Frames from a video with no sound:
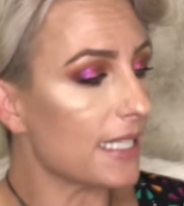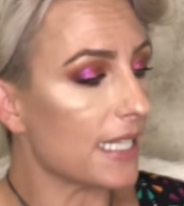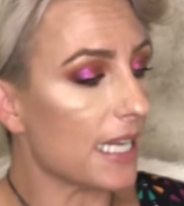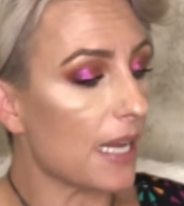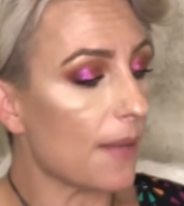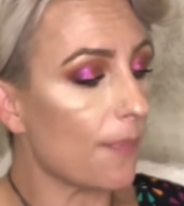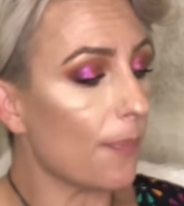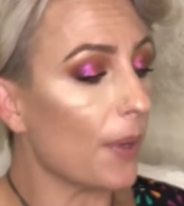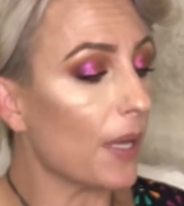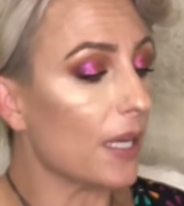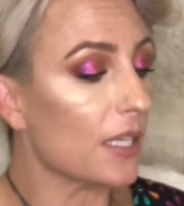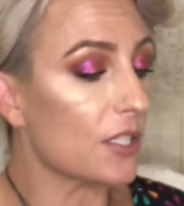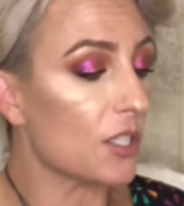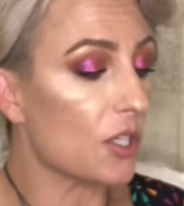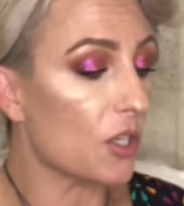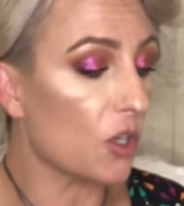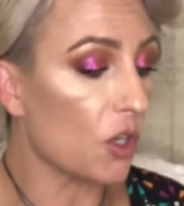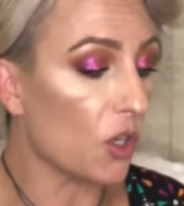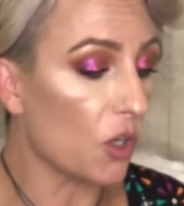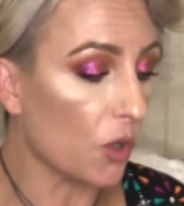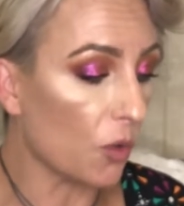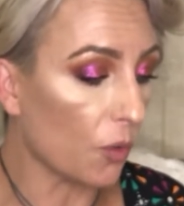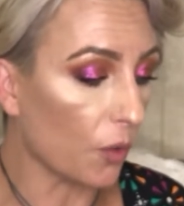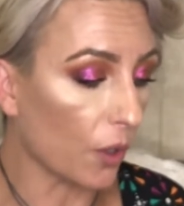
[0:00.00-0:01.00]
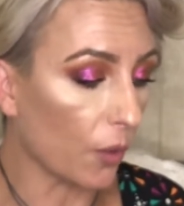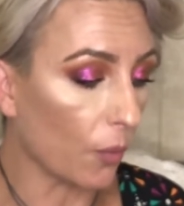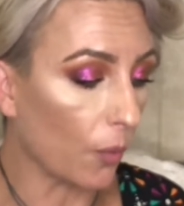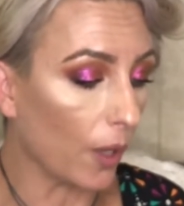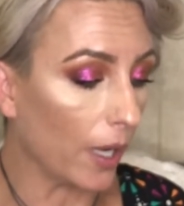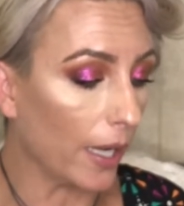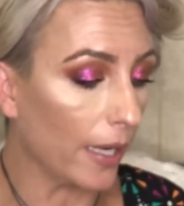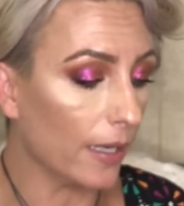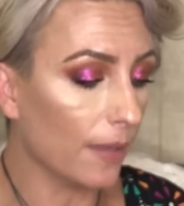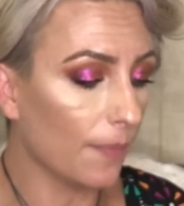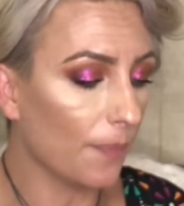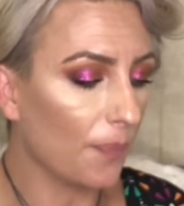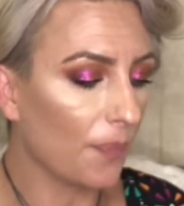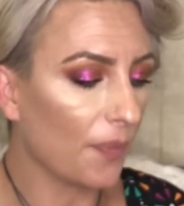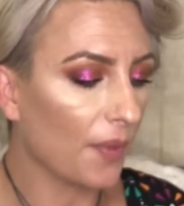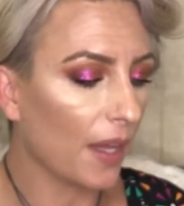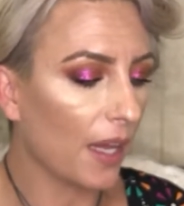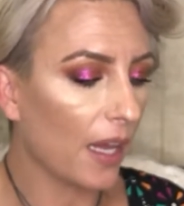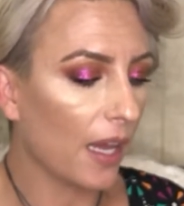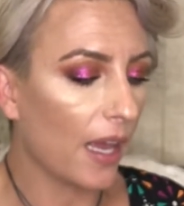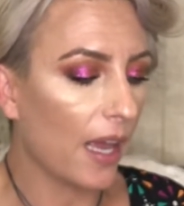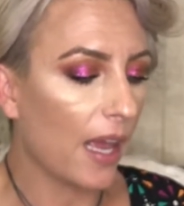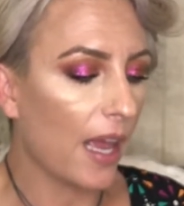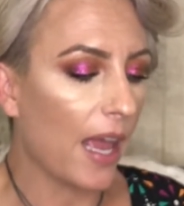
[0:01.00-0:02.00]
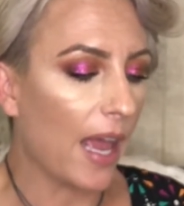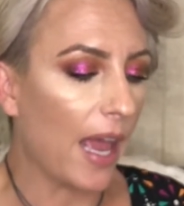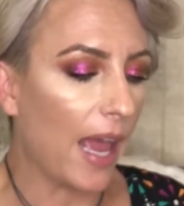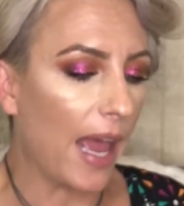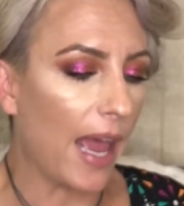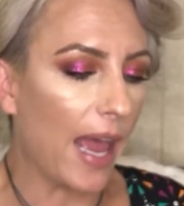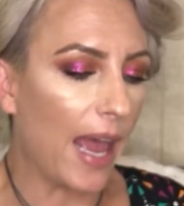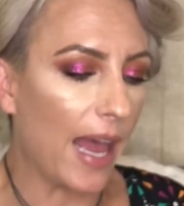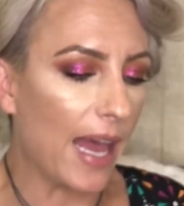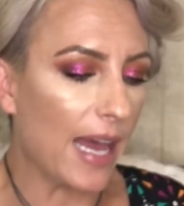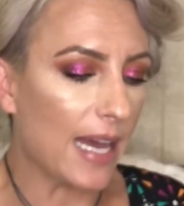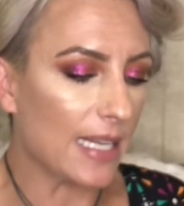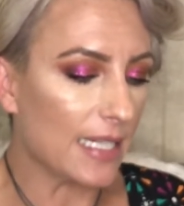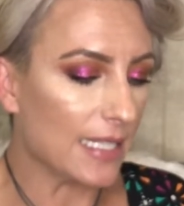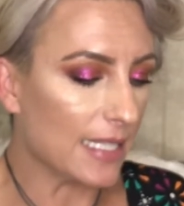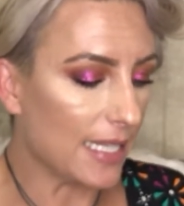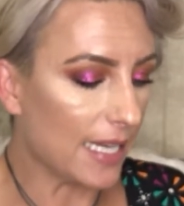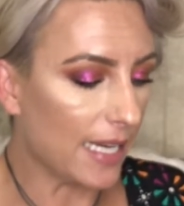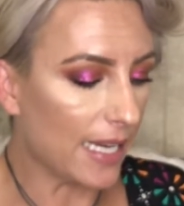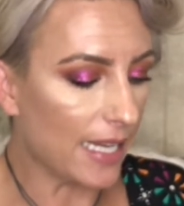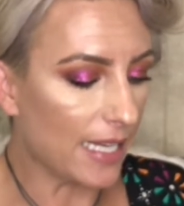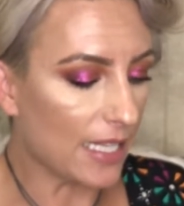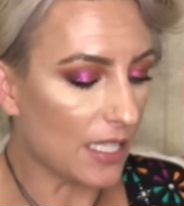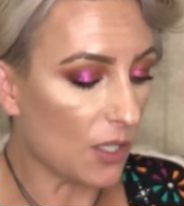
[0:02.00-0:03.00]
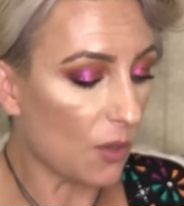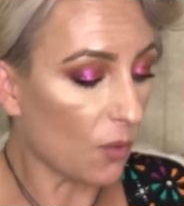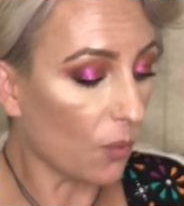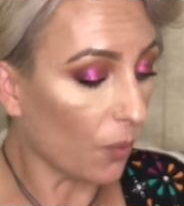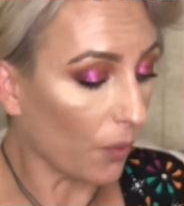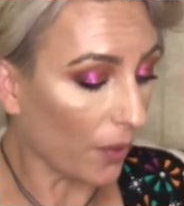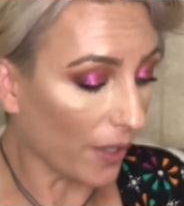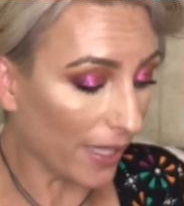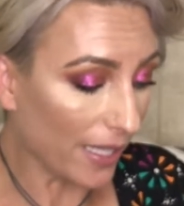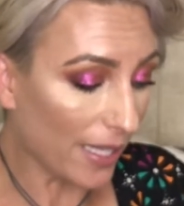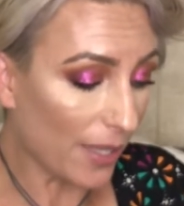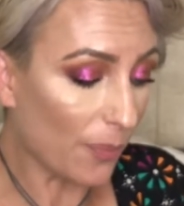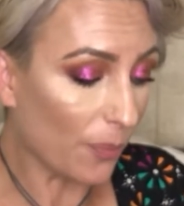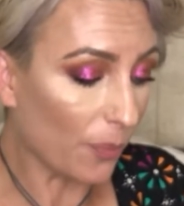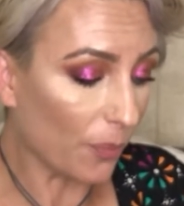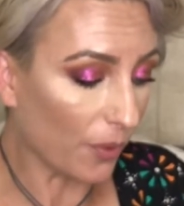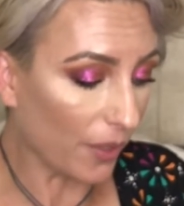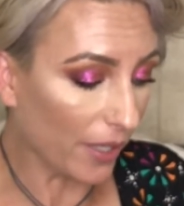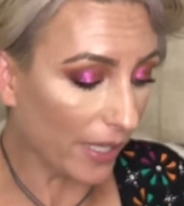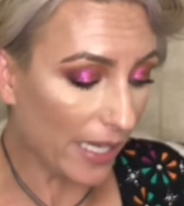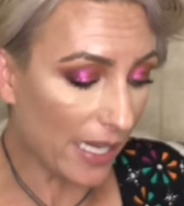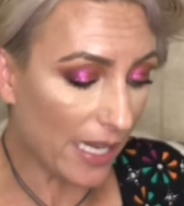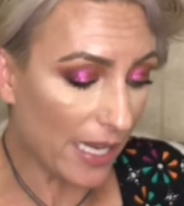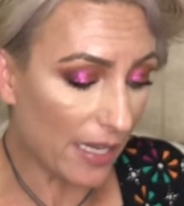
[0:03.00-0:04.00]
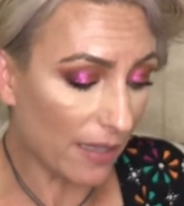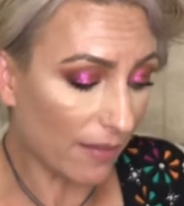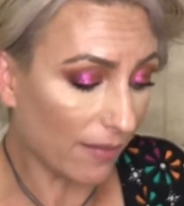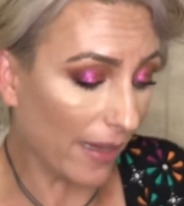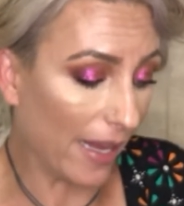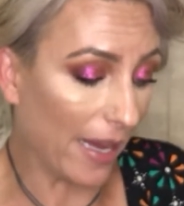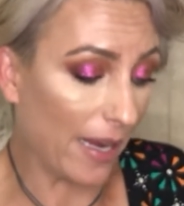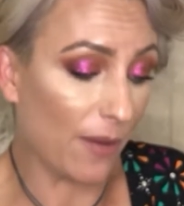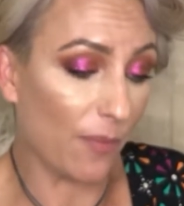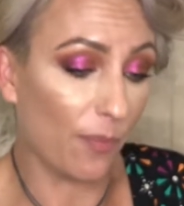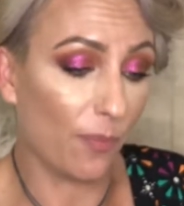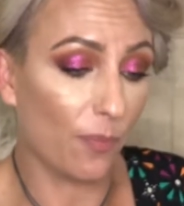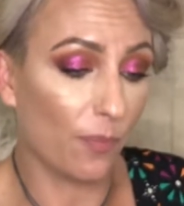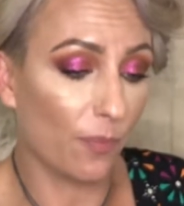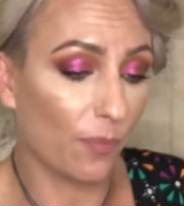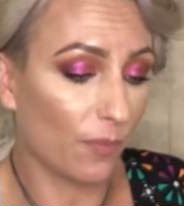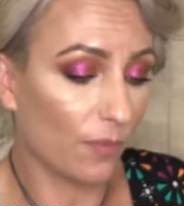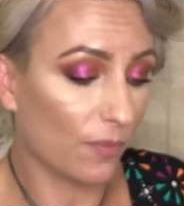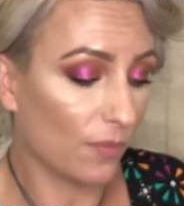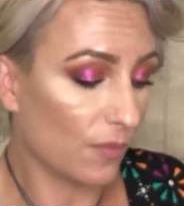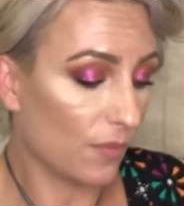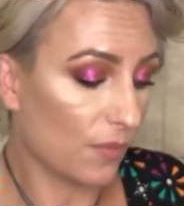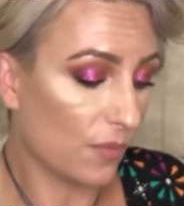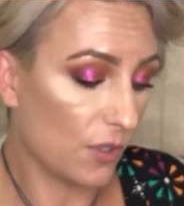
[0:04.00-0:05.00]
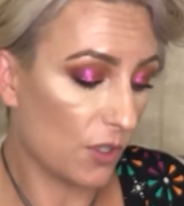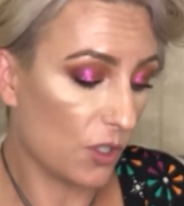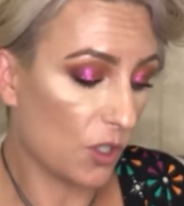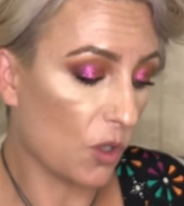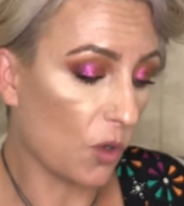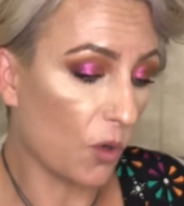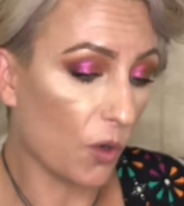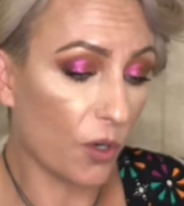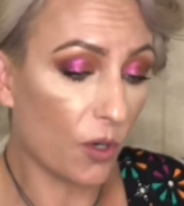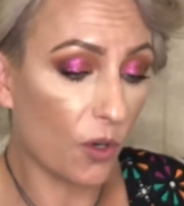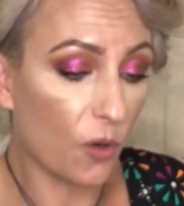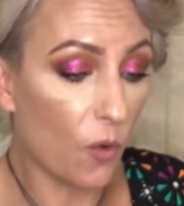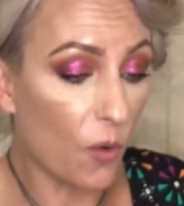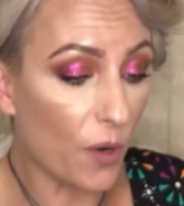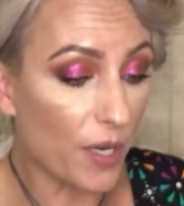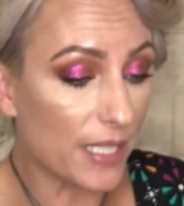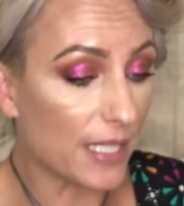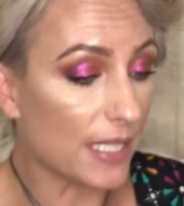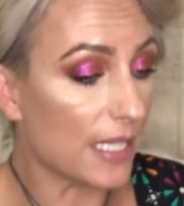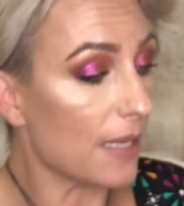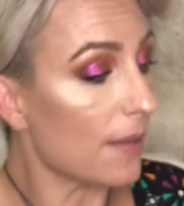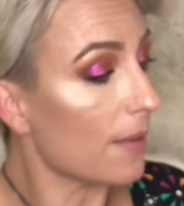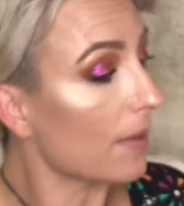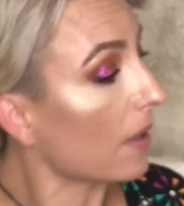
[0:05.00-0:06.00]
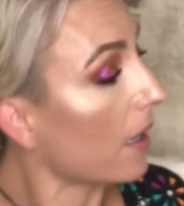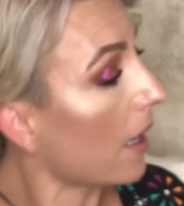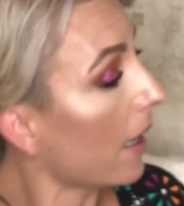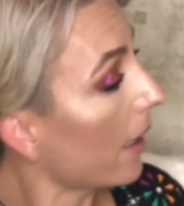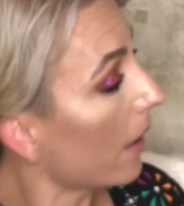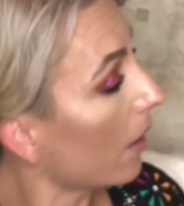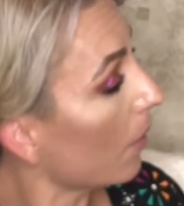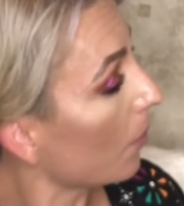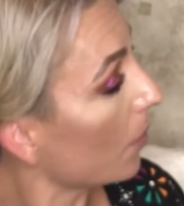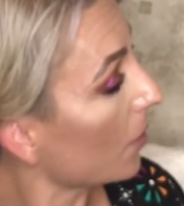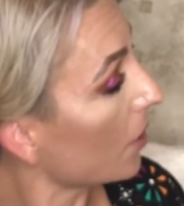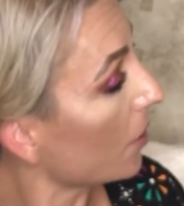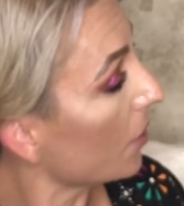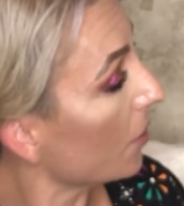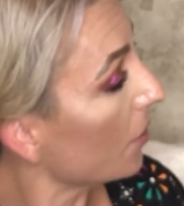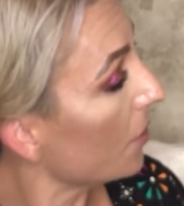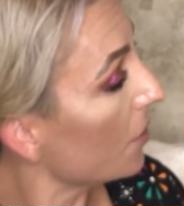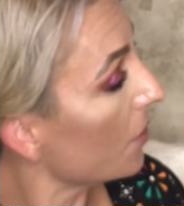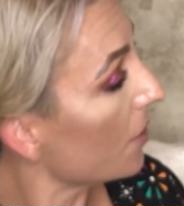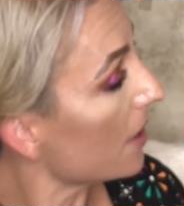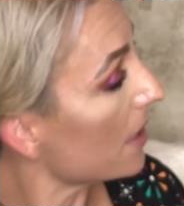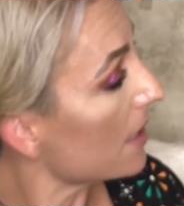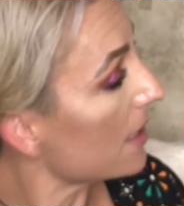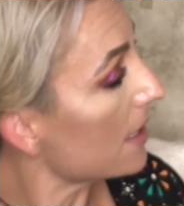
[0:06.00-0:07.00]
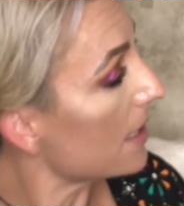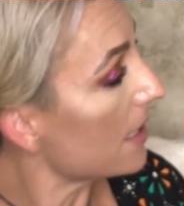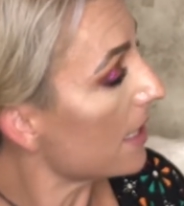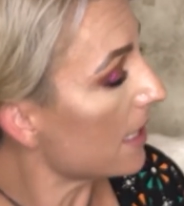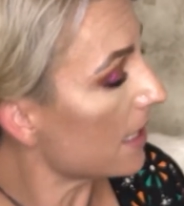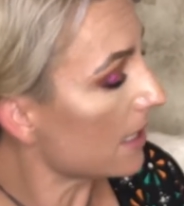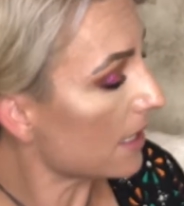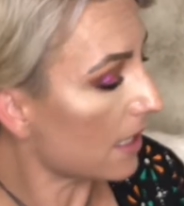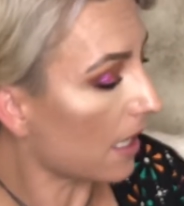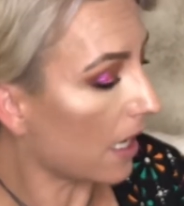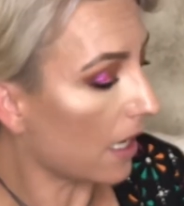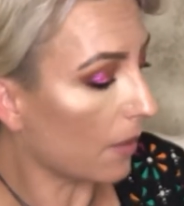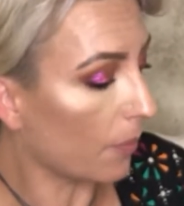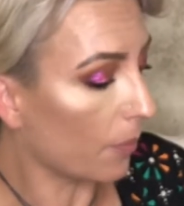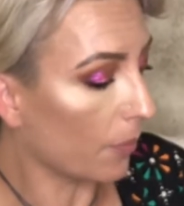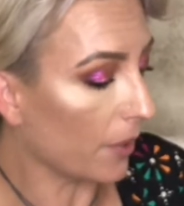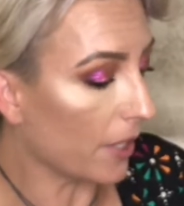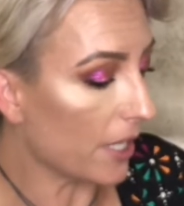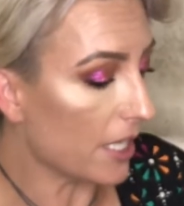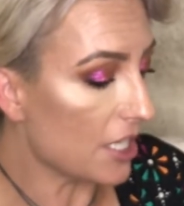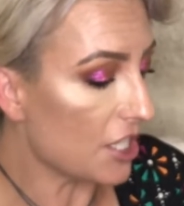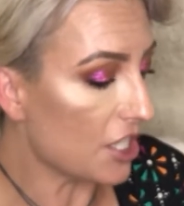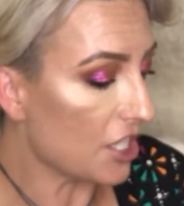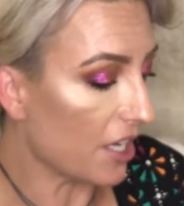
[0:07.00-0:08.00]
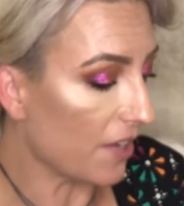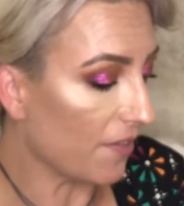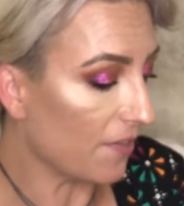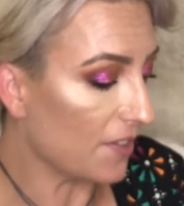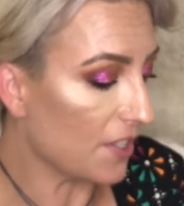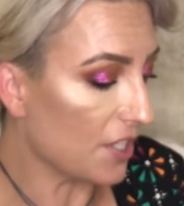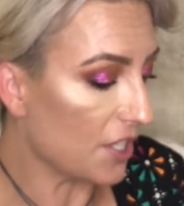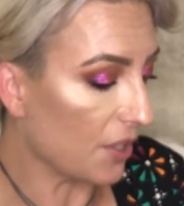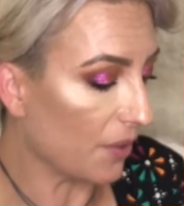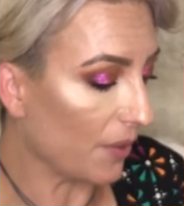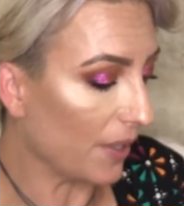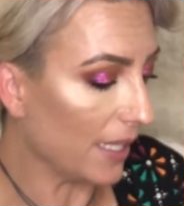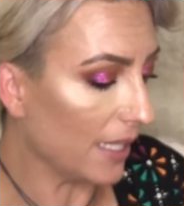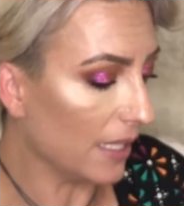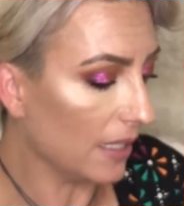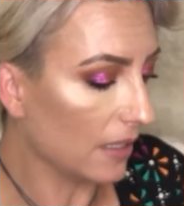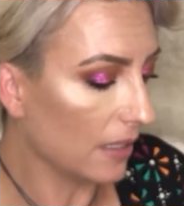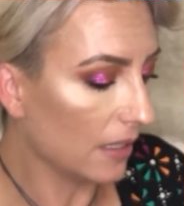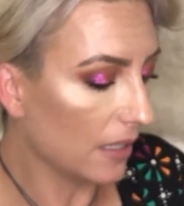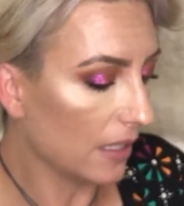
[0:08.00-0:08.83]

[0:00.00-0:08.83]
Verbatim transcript: Deep. It's a newer one, and it's a really pretty, like turquoisey kind of blue. You can see it's got a pretty shift to it.